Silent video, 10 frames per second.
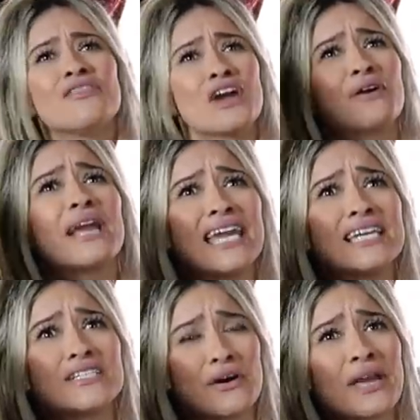There
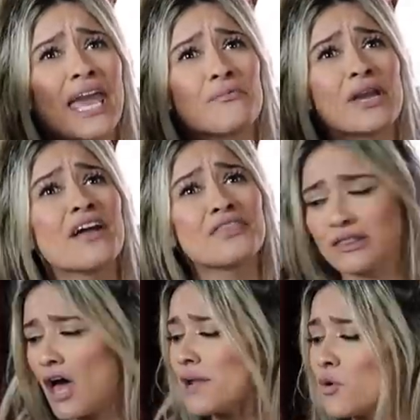is, okay? We got the
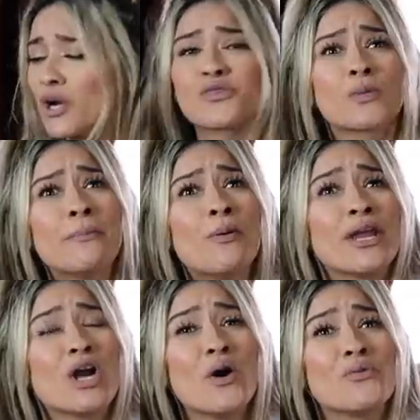Lawnmower
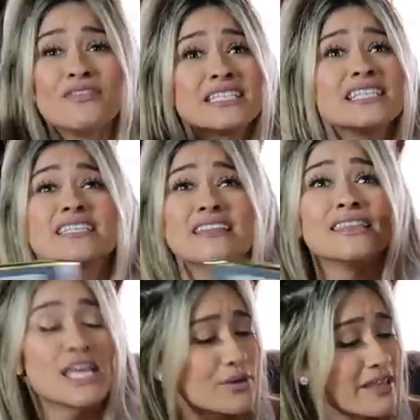3.0. This is
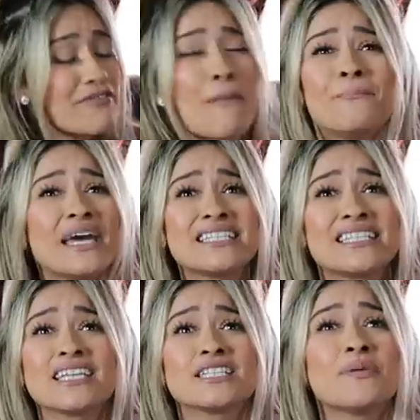literally the best
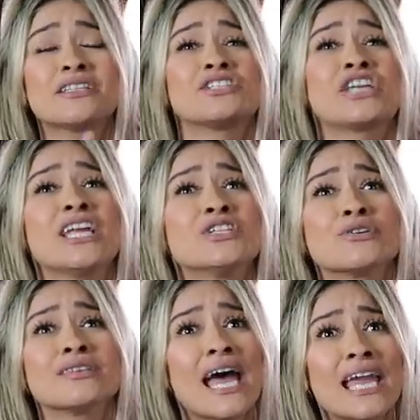thing. It's about to change
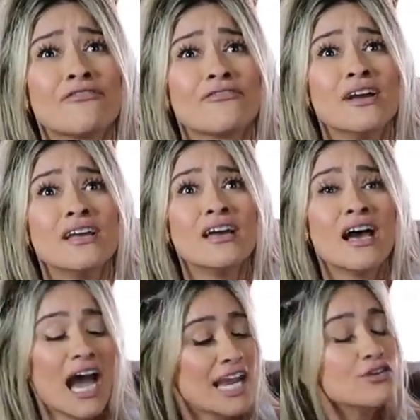your life.
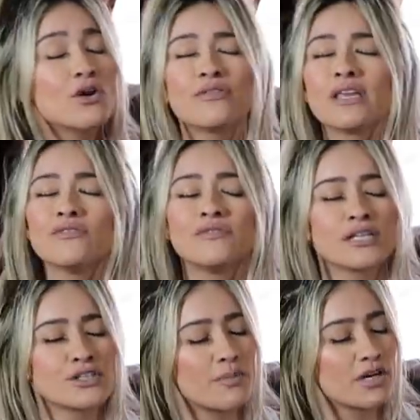I know that you've
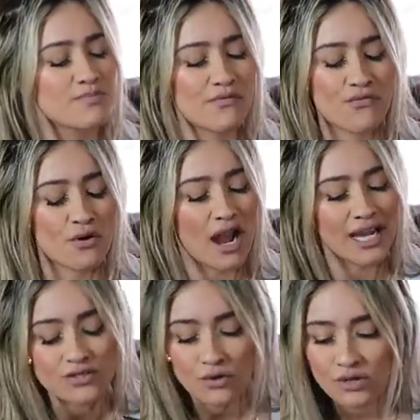nicked your balls before.
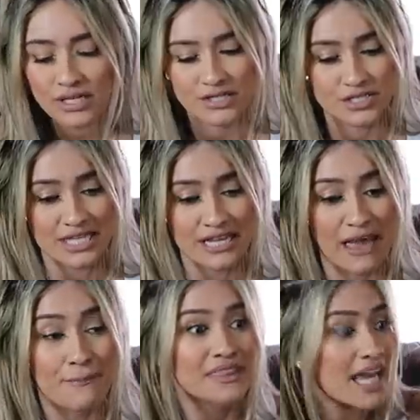I totally understand
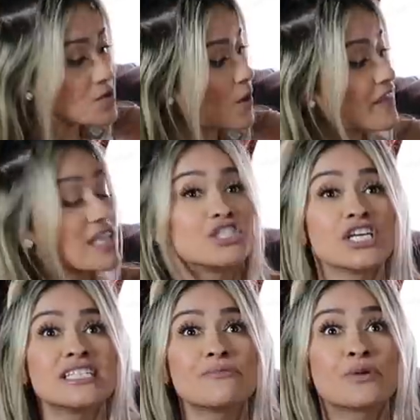that. But that's why they
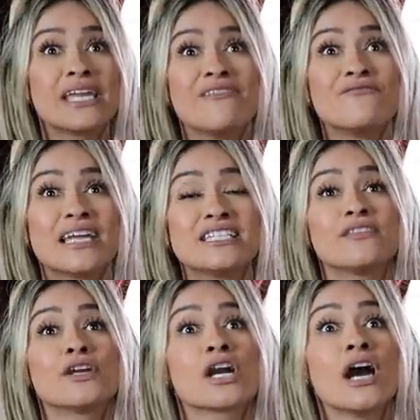just
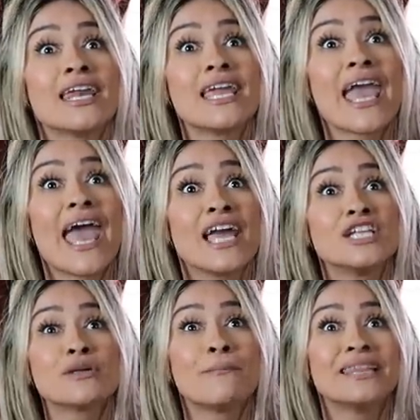reinvented their cutting
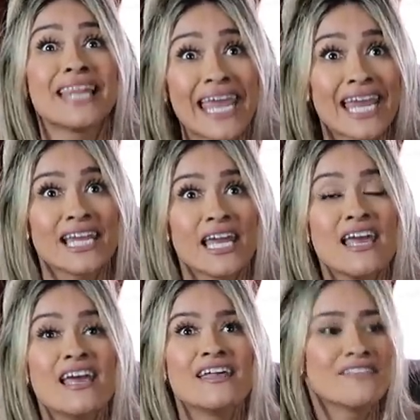edge blade
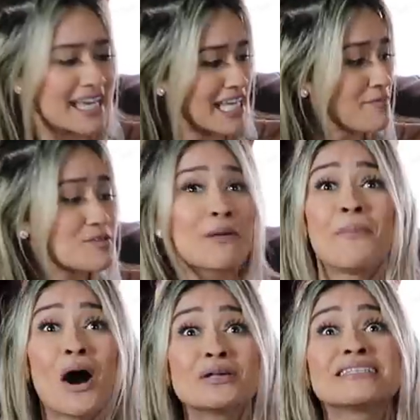that keeps your
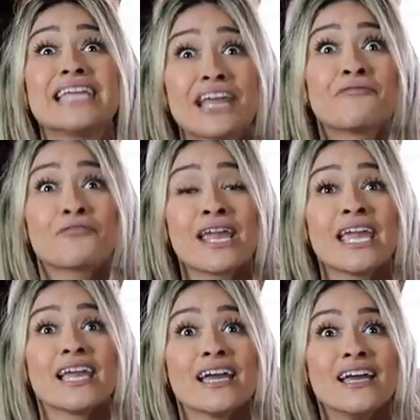balls nick
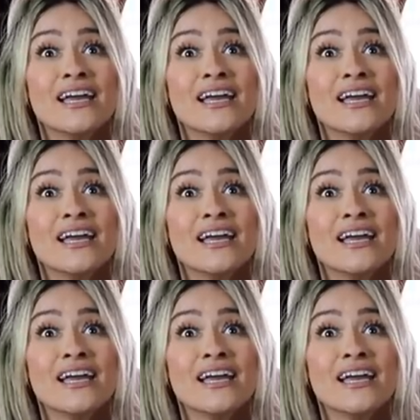free.